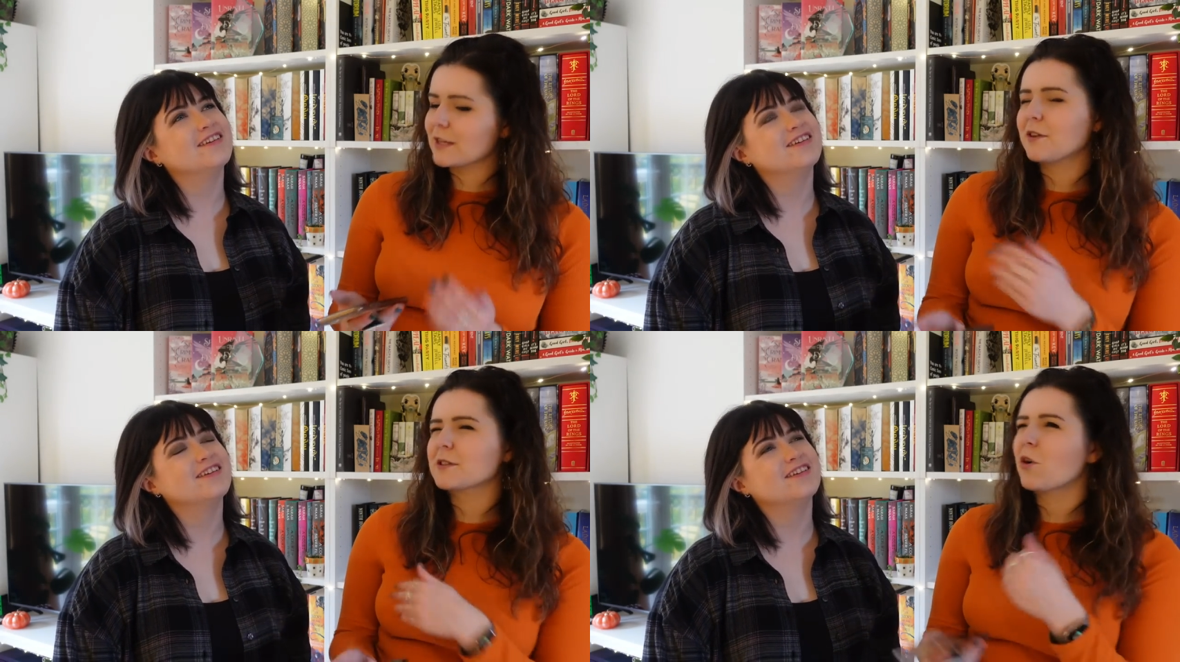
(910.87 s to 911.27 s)
Speaker 1: I
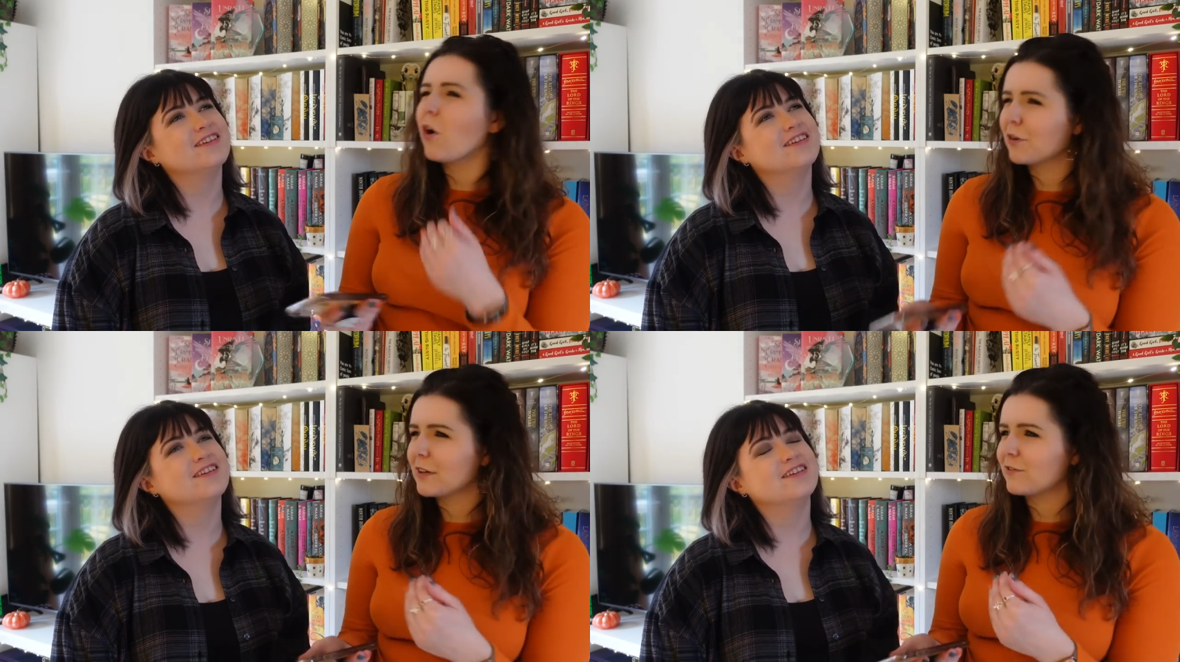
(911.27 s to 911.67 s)
know it's not a
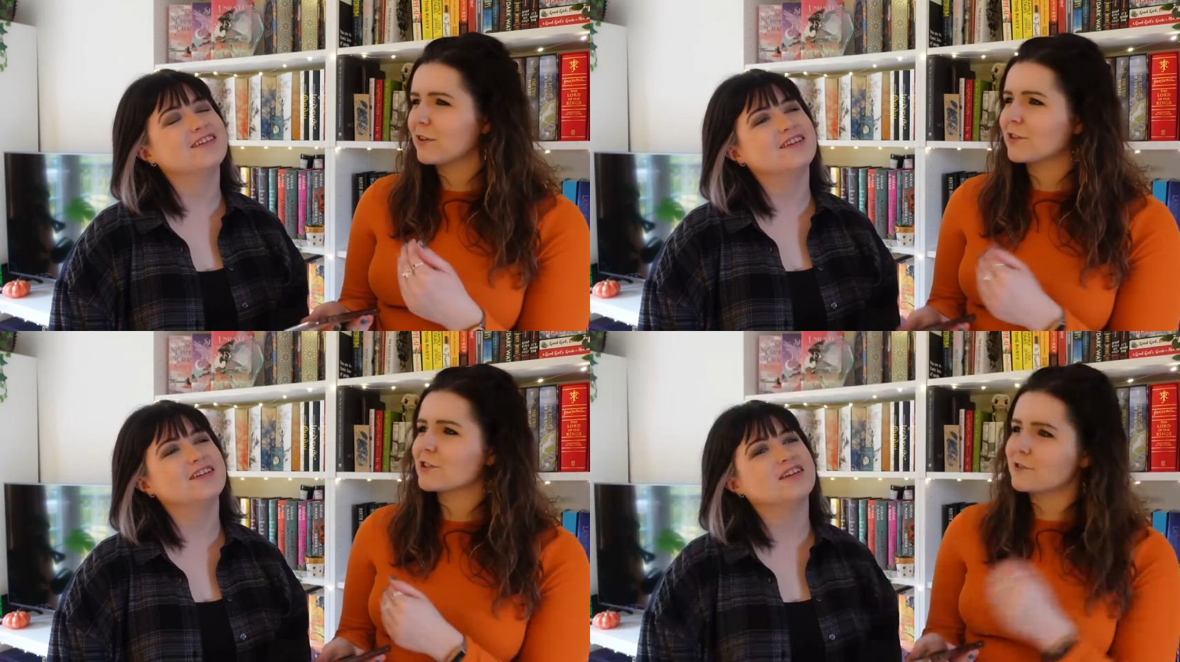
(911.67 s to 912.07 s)
holiday for you
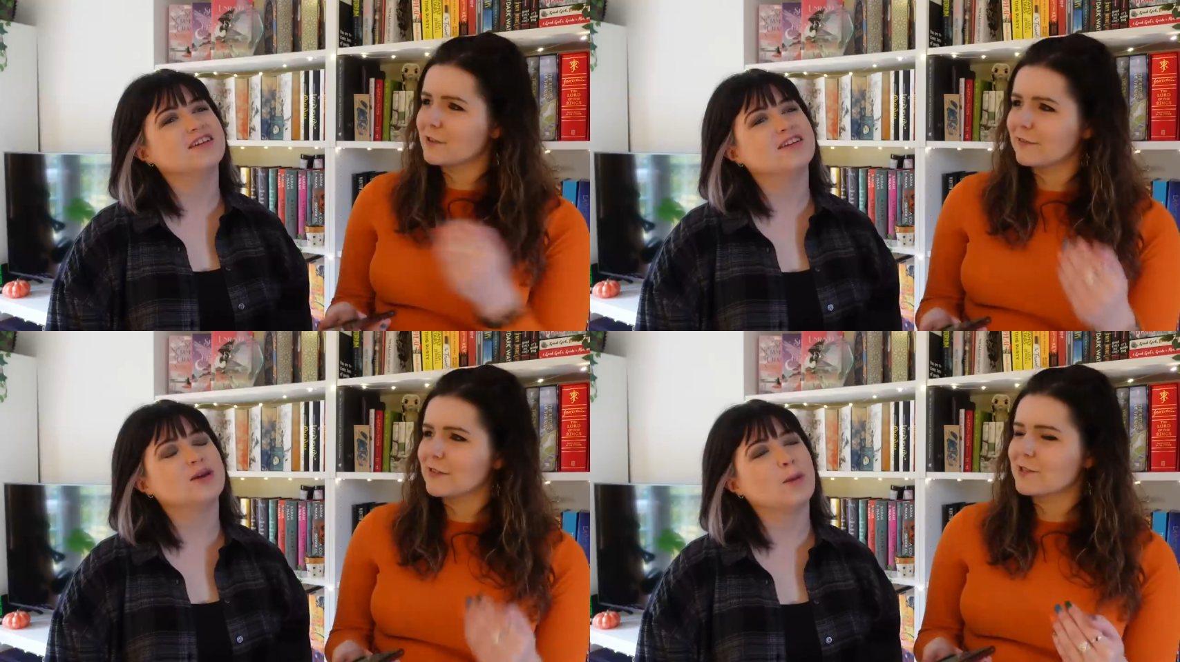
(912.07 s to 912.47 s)
because you do
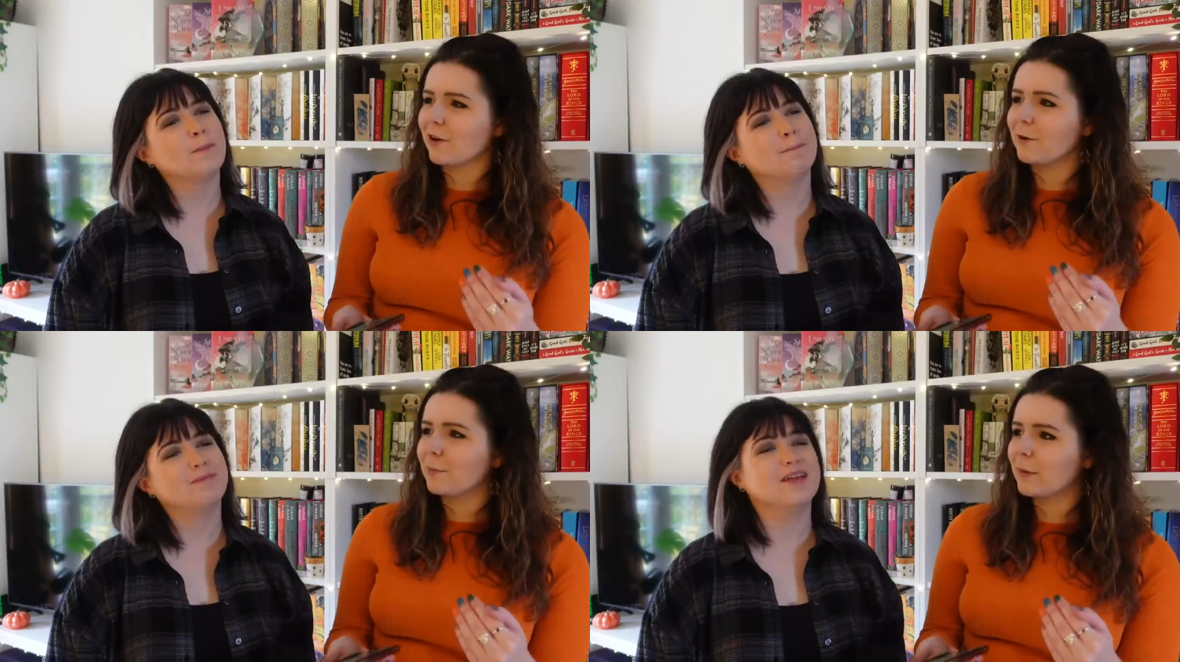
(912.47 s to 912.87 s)
live in
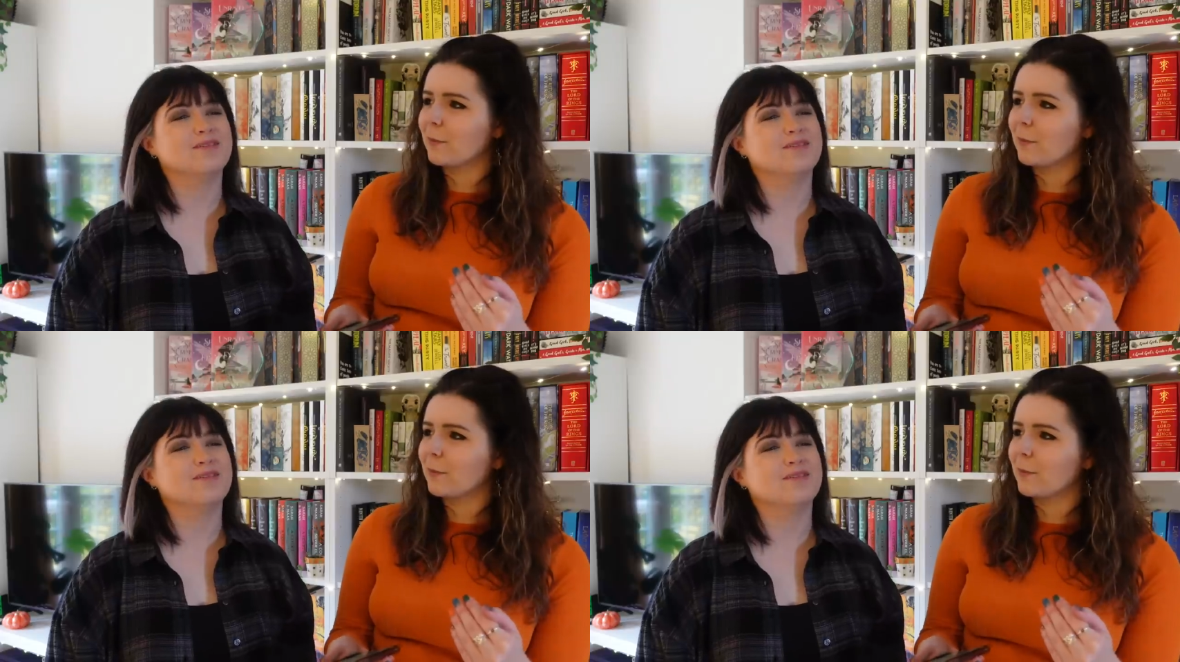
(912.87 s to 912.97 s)
Scotland, but yeah.